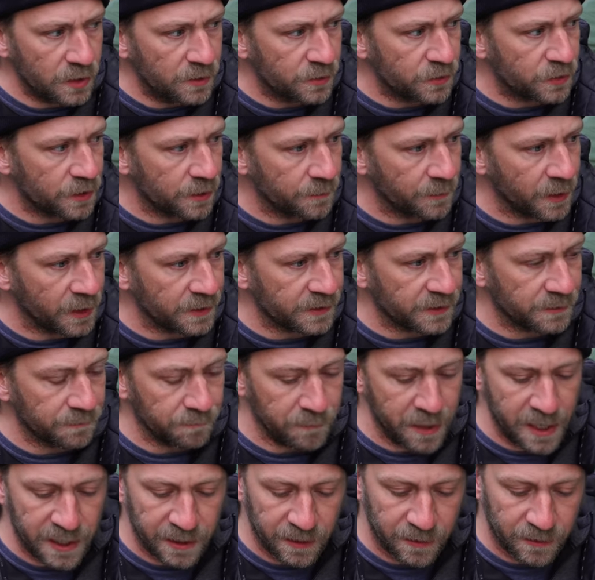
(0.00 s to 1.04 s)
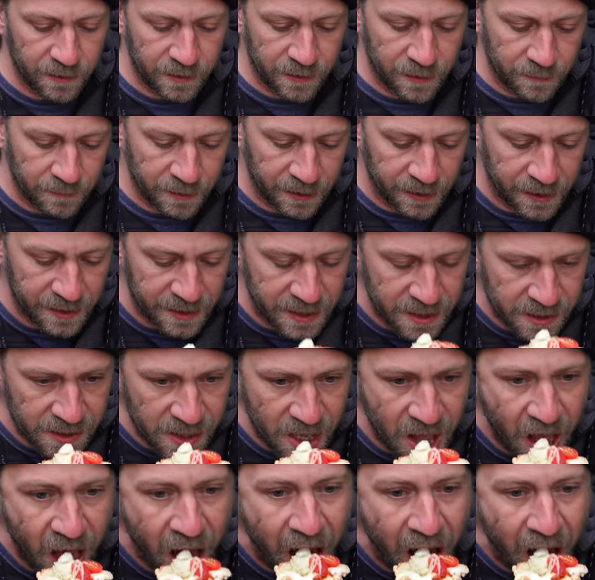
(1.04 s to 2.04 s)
Should have brought some bacon or something, I guess.